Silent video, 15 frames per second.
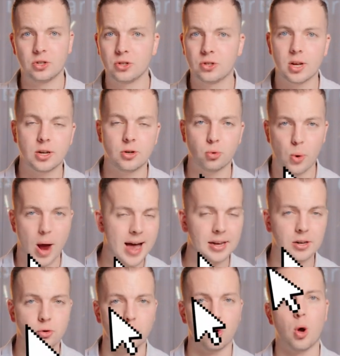just a drag
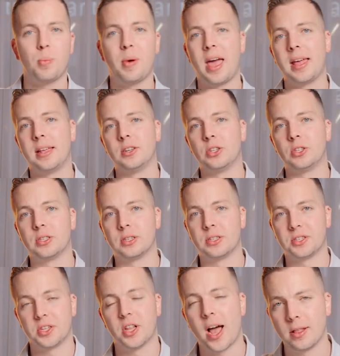and drop and just a
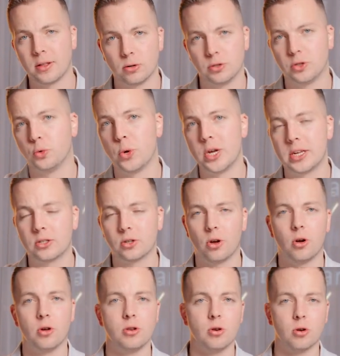slight little tweaks
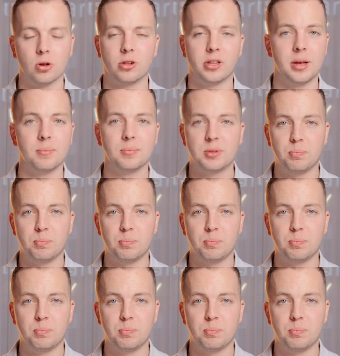on your clips,